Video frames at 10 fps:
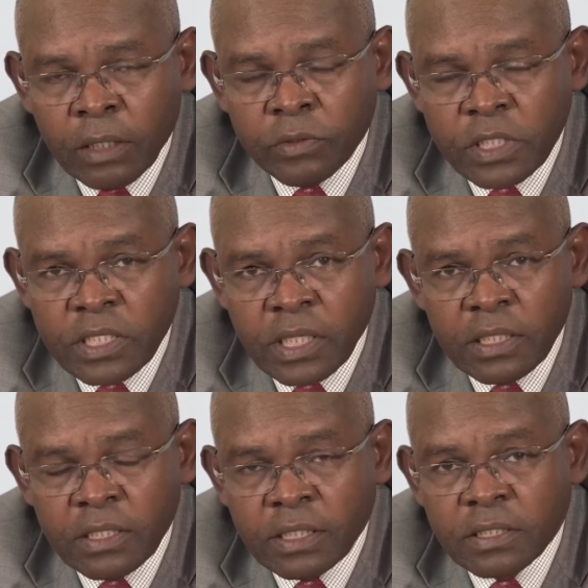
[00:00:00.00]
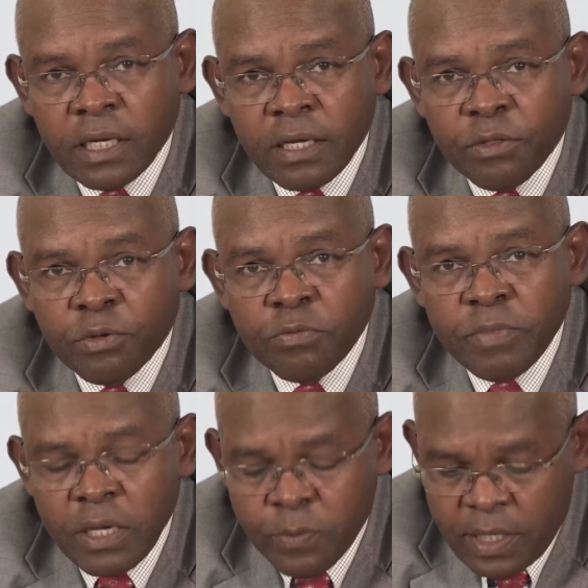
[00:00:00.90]
already said that through
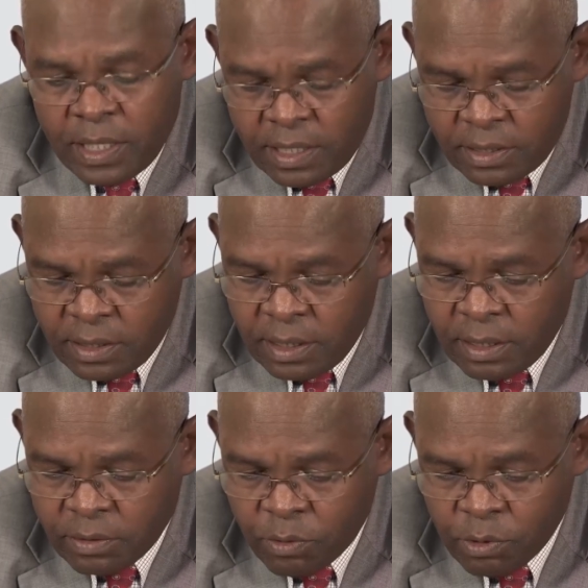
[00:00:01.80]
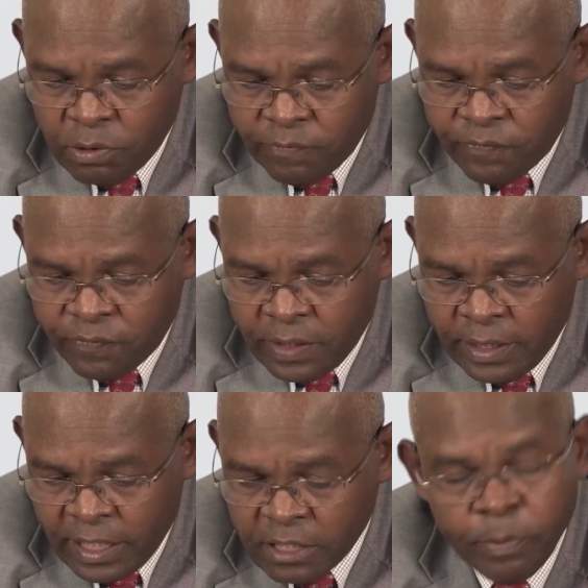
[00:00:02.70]
May we had growth of
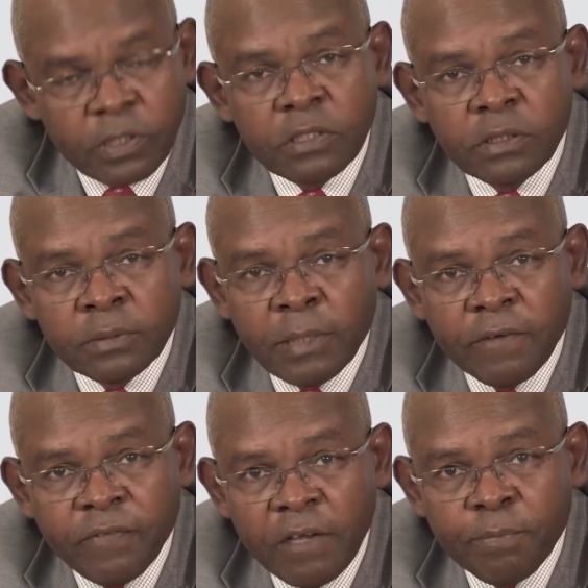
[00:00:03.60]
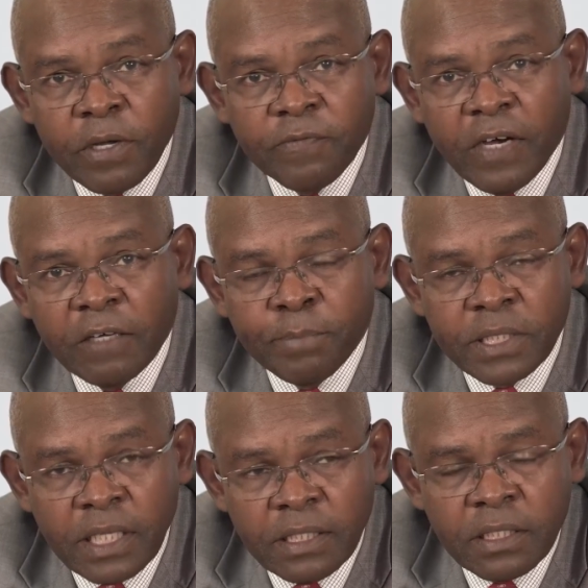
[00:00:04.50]
exports by
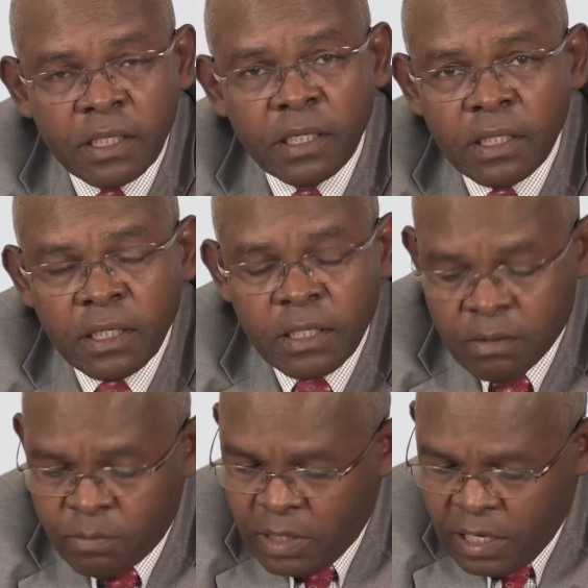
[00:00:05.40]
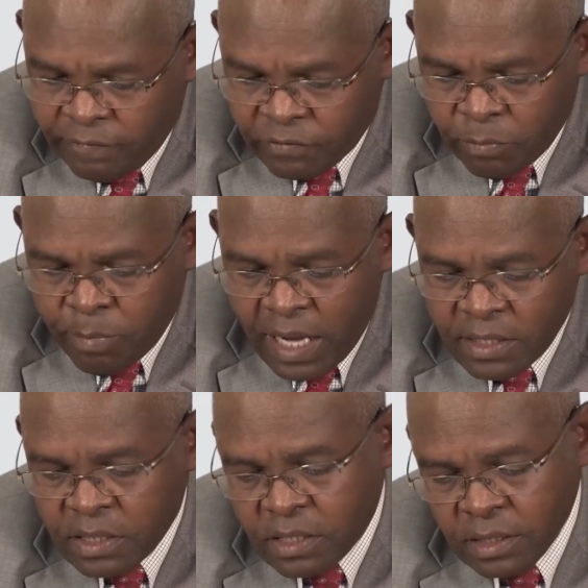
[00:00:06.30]
5.5%. We have
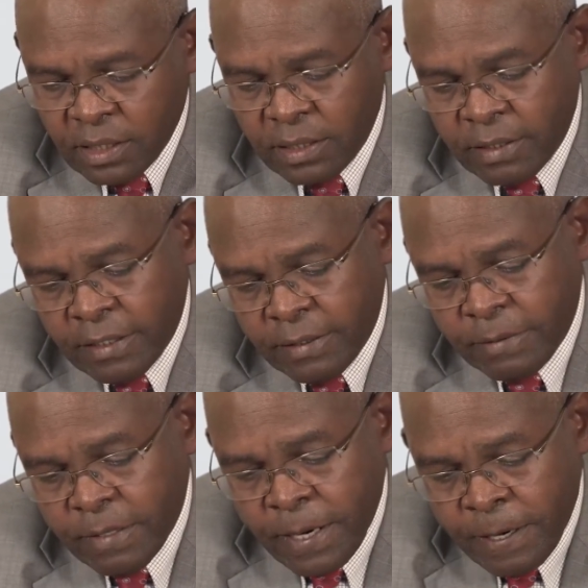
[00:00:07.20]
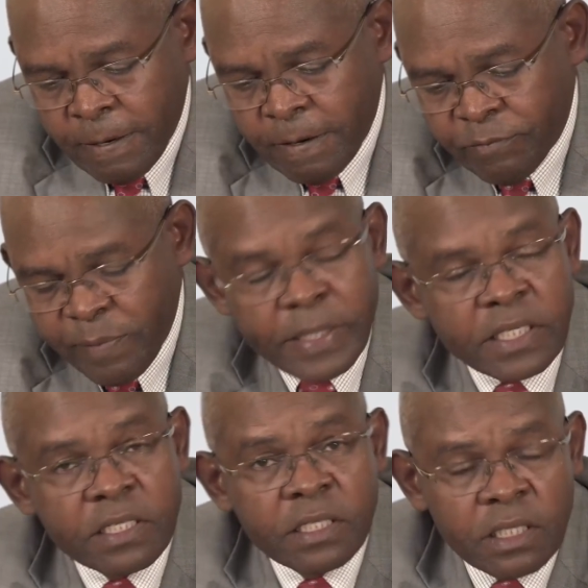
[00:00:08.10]
robust
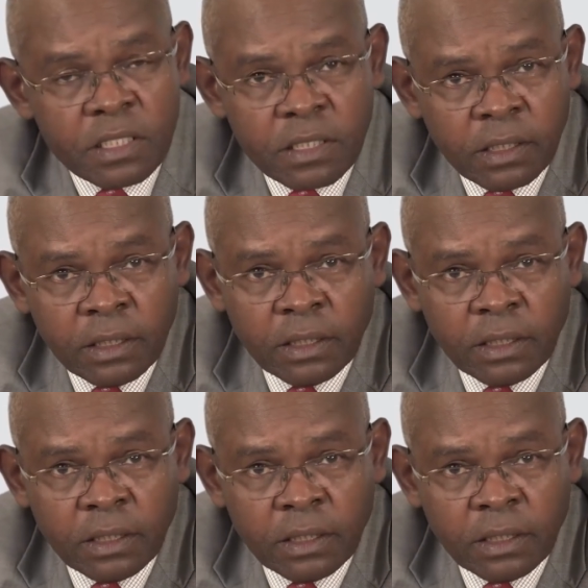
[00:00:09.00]
remittances,